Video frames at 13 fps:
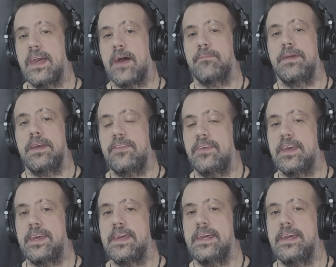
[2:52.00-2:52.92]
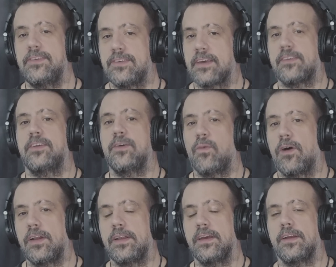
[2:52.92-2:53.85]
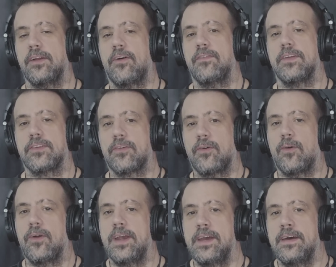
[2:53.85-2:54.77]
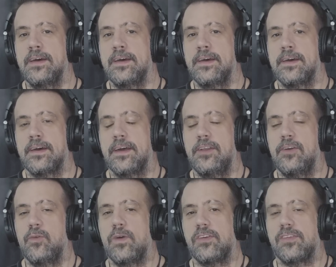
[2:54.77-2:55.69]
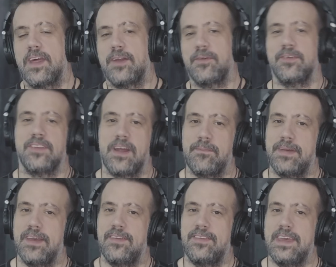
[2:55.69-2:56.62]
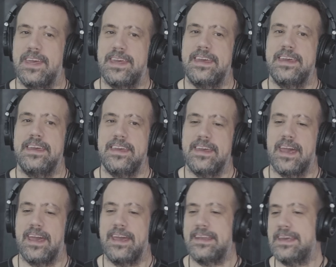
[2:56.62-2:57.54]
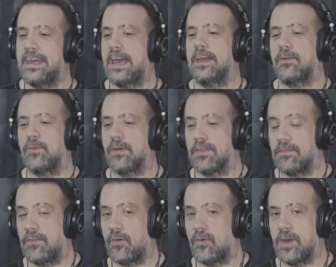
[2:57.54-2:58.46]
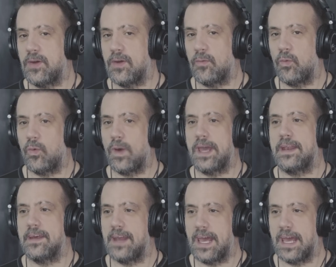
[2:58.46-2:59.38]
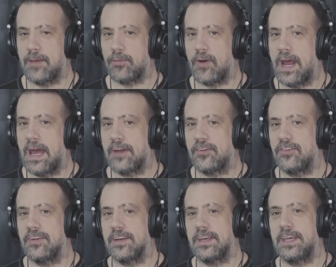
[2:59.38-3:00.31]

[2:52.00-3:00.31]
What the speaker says: MPC Key 61 in all of its glory. I do wish that it was an MPC Key 88 with fully weighted hammer action